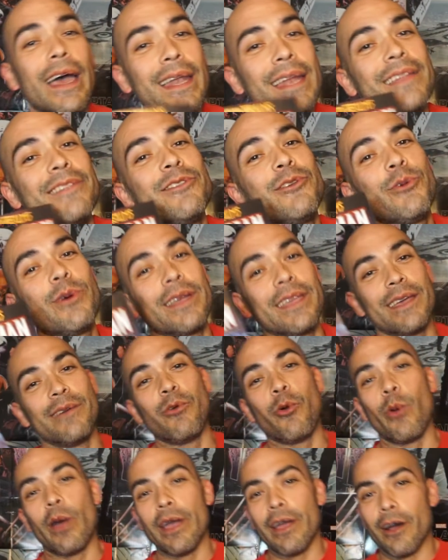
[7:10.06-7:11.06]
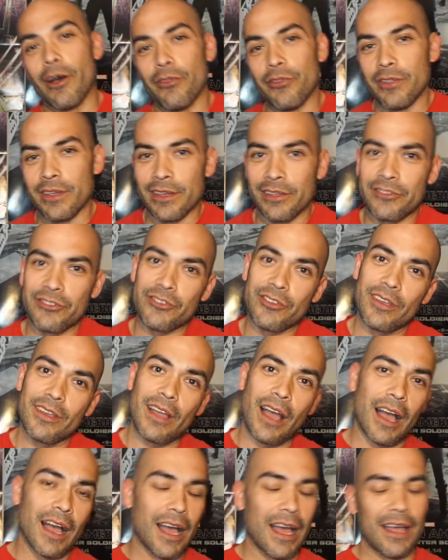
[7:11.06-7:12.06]
and do a giveaway on this.
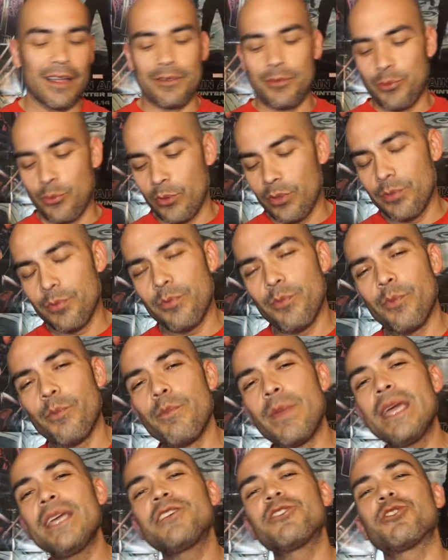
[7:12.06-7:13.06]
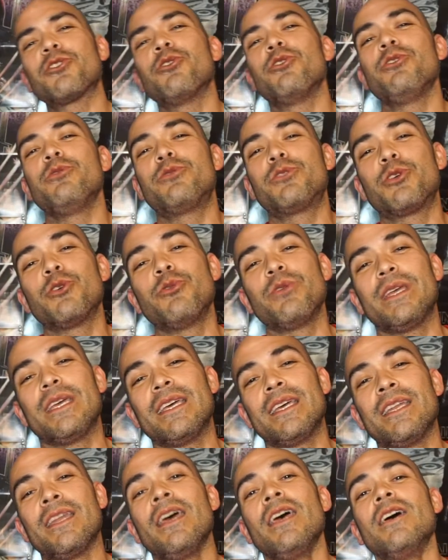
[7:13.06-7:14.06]
Make sure you tune
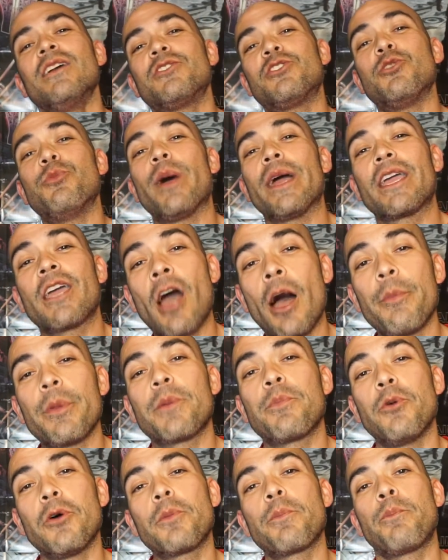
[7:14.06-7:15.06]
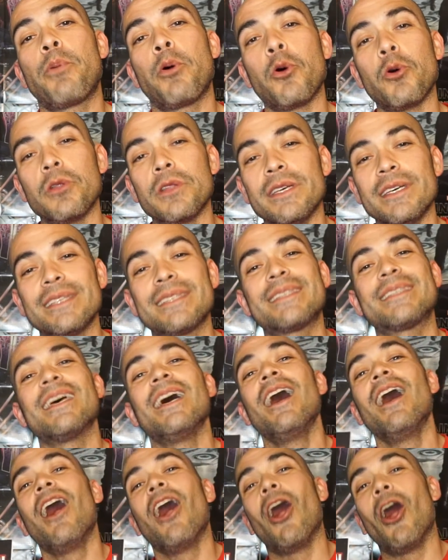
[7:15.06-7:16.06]
in to my comic book pull list
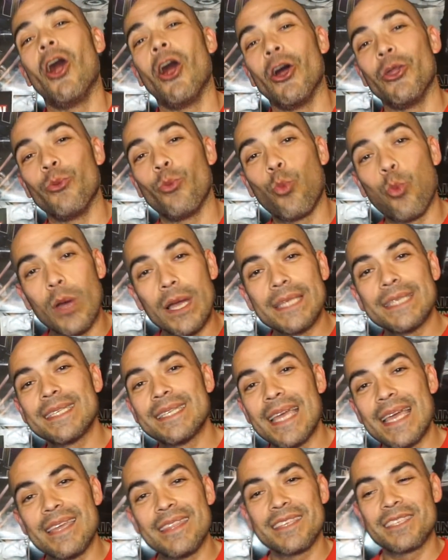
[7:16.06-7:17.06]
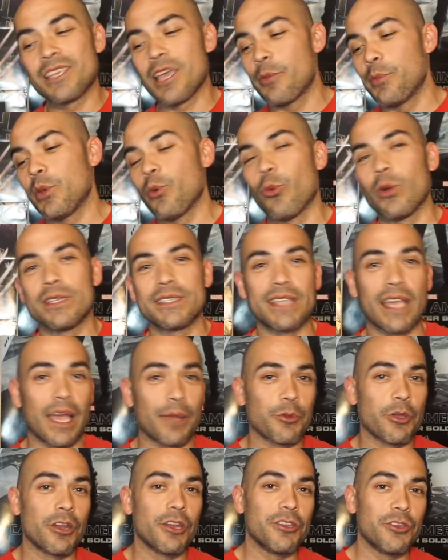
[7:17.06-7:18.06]
on Wednesday, this coming Wednesday.
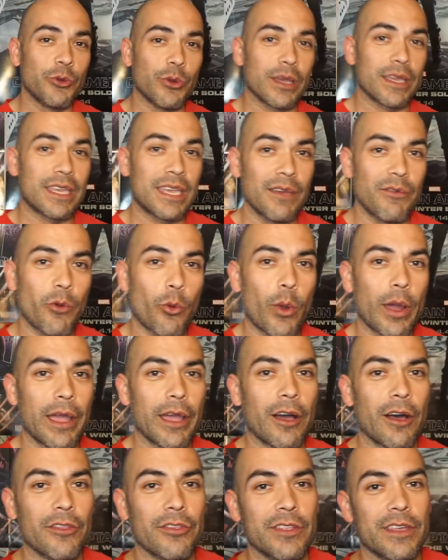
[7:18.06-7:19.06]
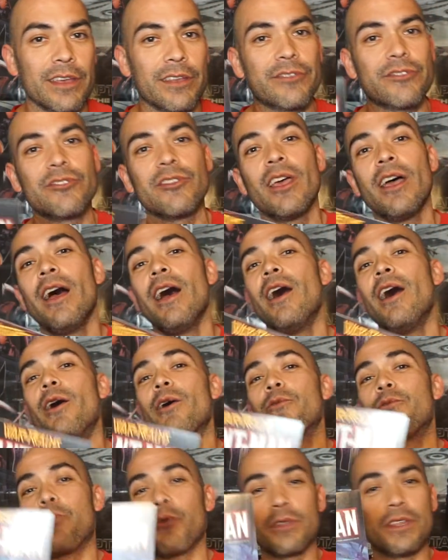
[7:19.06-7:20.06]
I'm going to do a giveaway on this
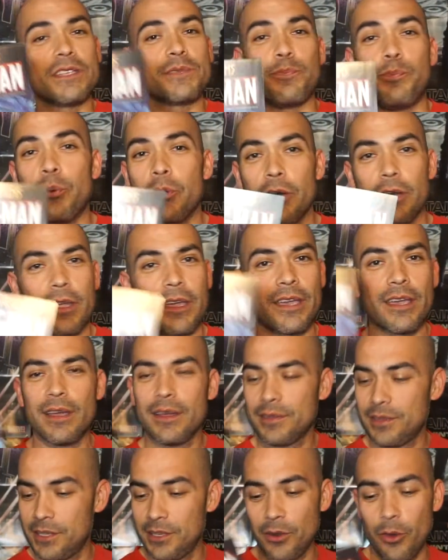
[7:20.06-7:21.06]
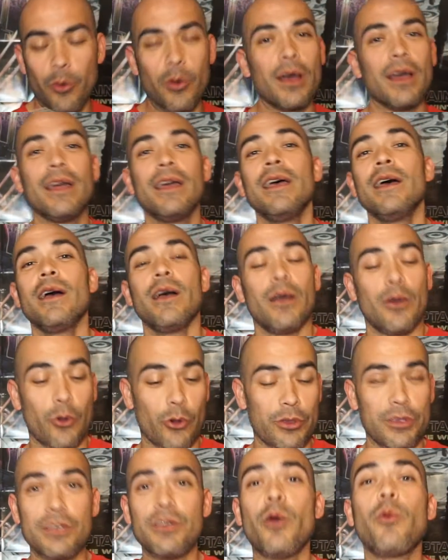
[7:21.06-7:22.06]
for this book. You know what?
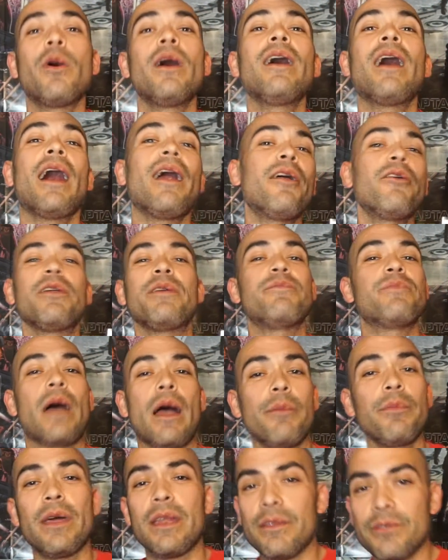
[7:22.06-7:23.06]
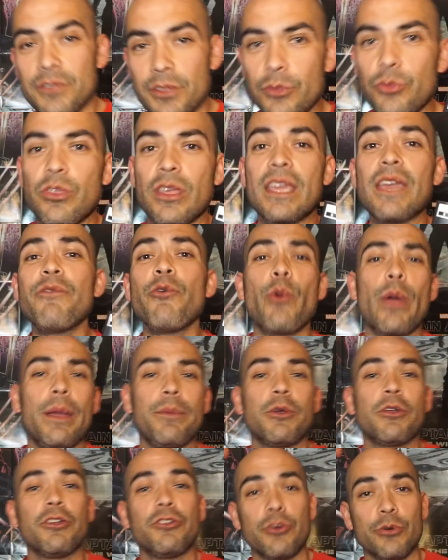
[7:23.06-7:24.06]
The giveaway I'm
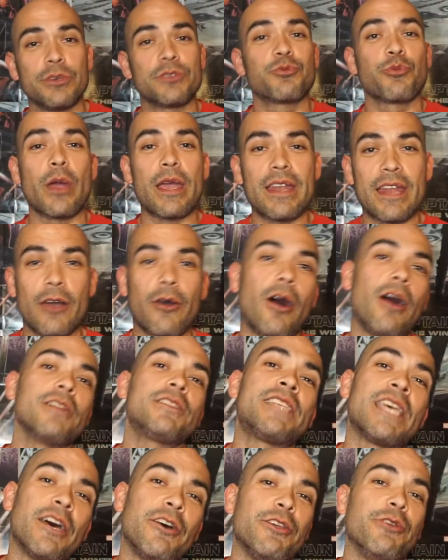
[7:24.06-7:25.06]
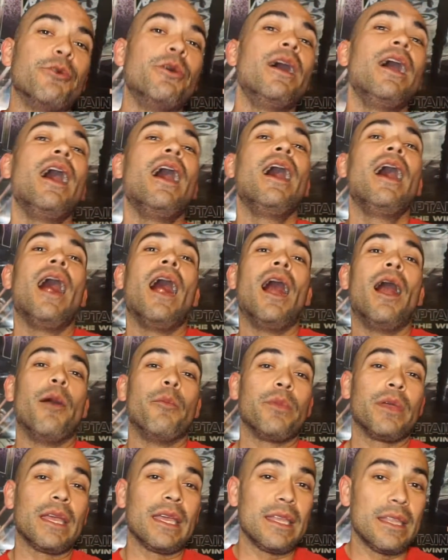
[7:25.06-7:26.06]
going to do is right now. I'll tell you.
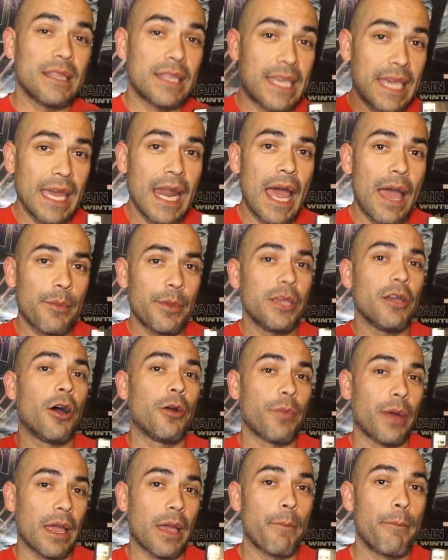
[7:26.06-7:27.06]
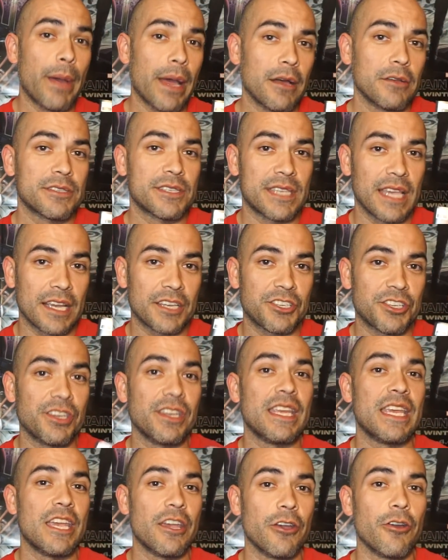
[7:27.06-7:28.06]
Get at me on my about section
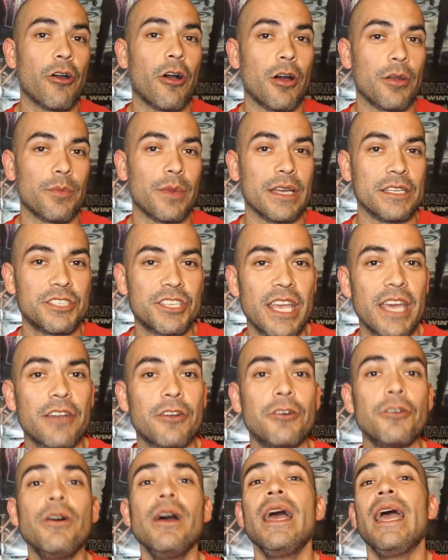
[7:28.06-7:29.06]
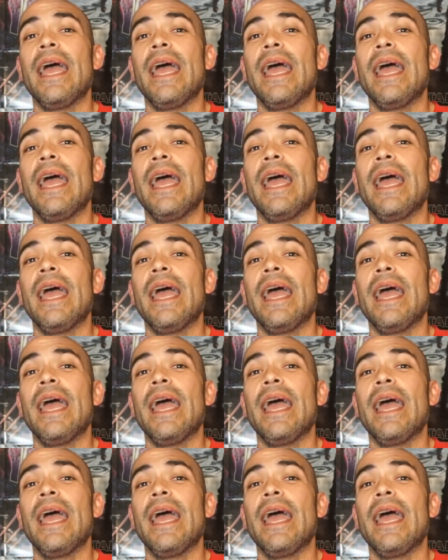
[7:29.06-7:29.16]
here on my channel,